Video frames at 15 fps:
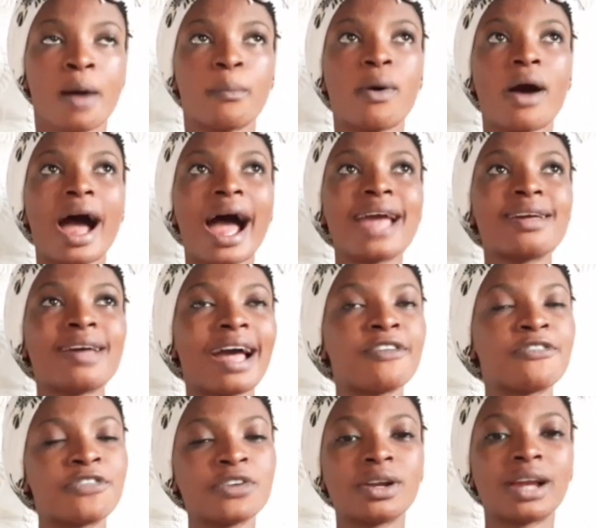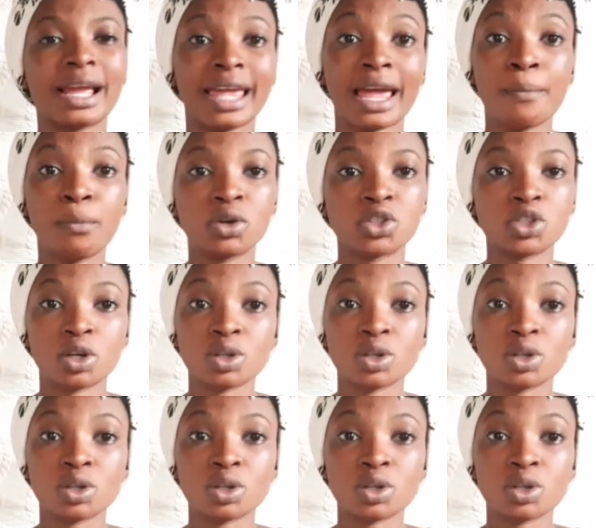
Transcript: But I feel like a much